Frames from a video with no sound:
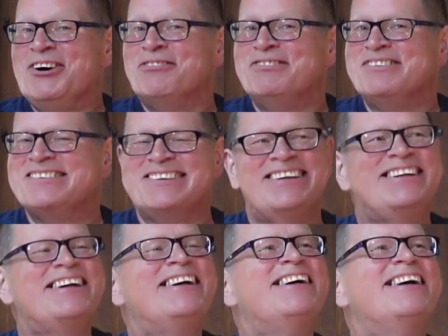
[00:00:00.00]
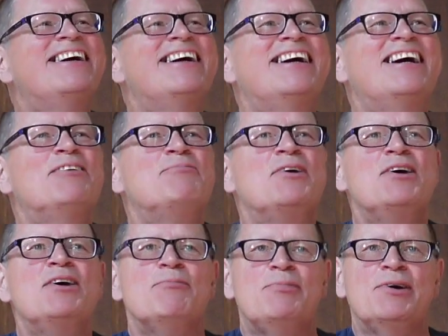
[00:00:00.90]
obviously.
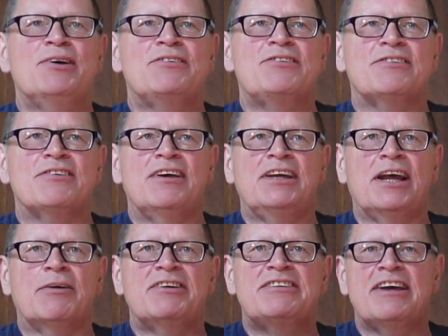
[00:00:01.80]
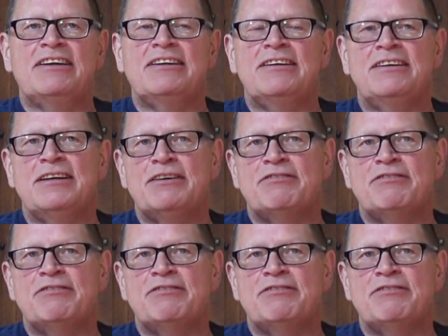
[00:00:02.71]
But, you know, attending the